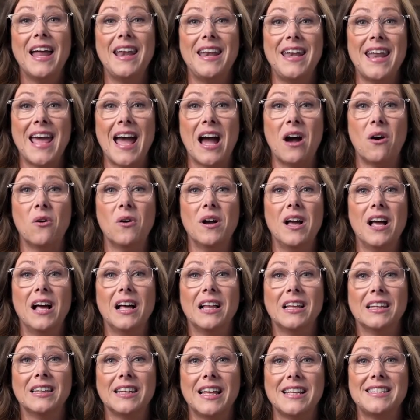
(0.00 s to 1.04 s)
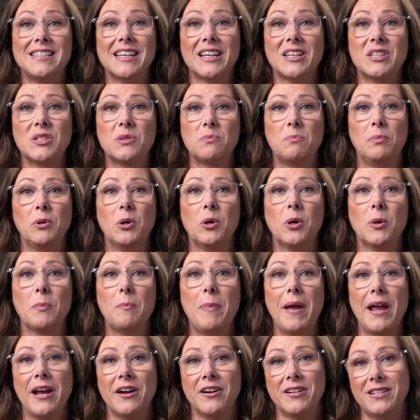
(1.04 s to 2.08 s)
Now, let's explore
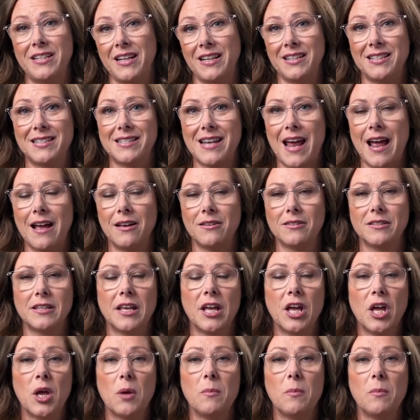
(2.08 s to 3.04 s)
parenting styles